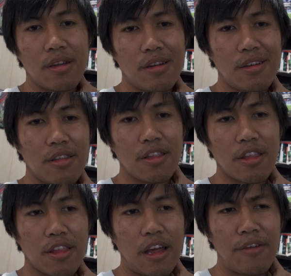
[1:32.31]

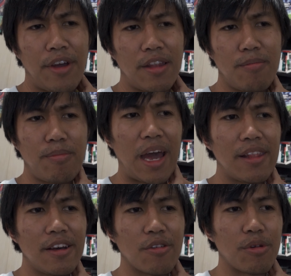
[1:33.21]
because I've had
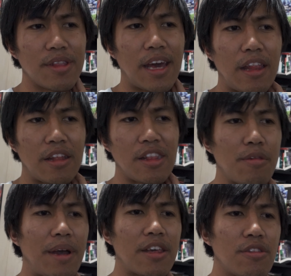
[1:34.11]
bad luck with that, like
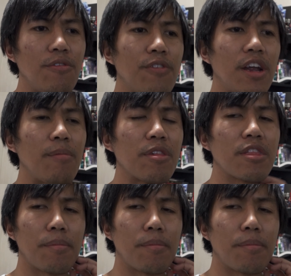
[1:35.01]
these past two frames.